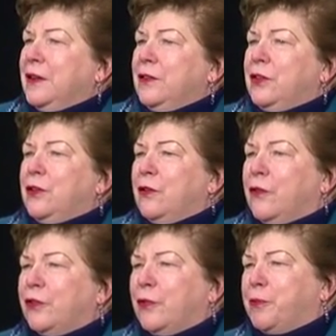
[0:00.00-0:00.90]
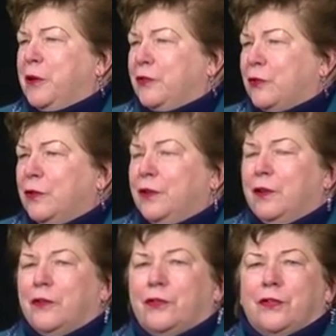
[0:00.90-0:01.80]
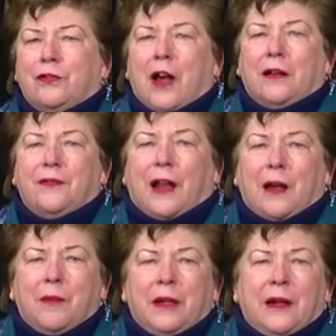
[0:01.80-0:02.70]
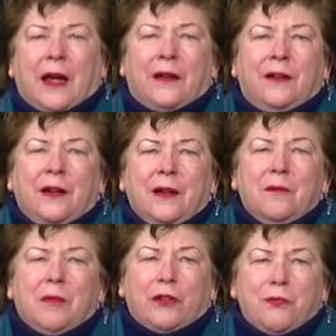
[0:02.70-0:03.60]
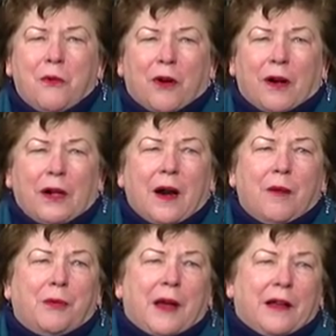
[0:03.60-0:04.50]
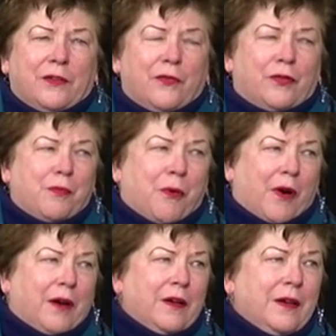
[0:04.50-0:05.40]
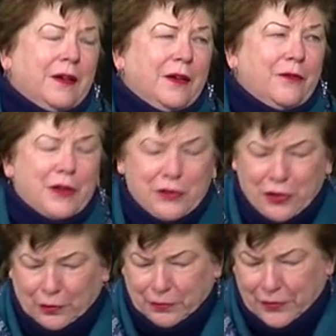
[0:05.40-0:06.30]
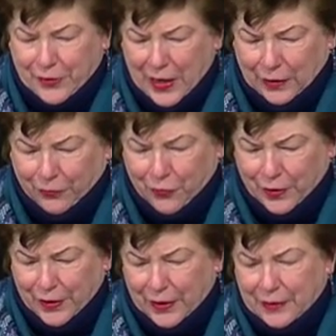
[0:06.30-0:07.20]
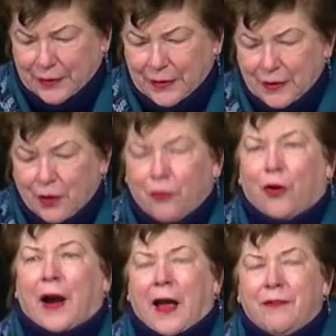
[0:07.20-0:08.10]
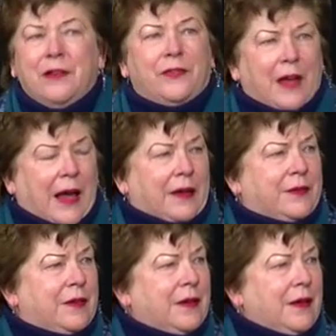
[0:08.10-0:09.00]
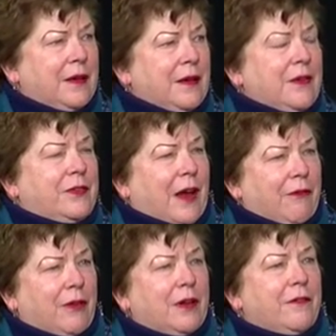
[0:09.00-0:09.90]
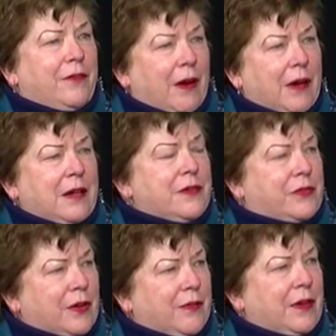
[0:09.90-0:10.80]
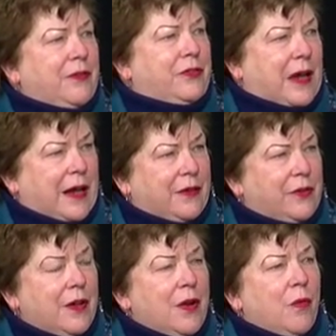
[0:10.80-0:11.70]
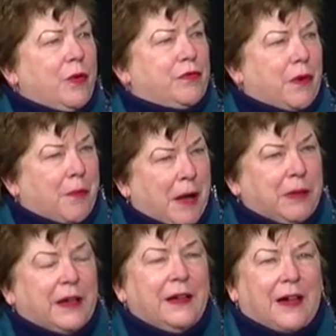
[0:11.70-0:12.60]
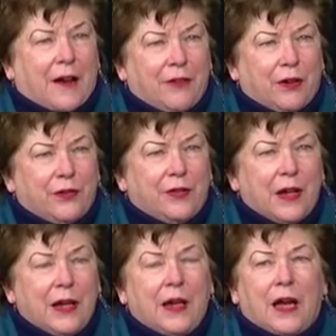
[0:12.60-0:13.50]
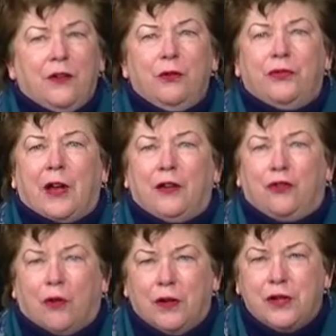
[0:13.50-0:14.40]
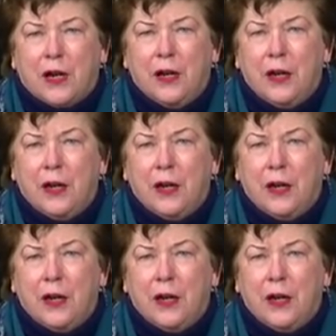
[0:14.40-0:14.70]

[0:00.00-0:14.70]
to universal preschool, universal child development, and much more comprehensive support for the children of California. For heaven's sakes, several very conservative states with Republican governors, can you say Georgia,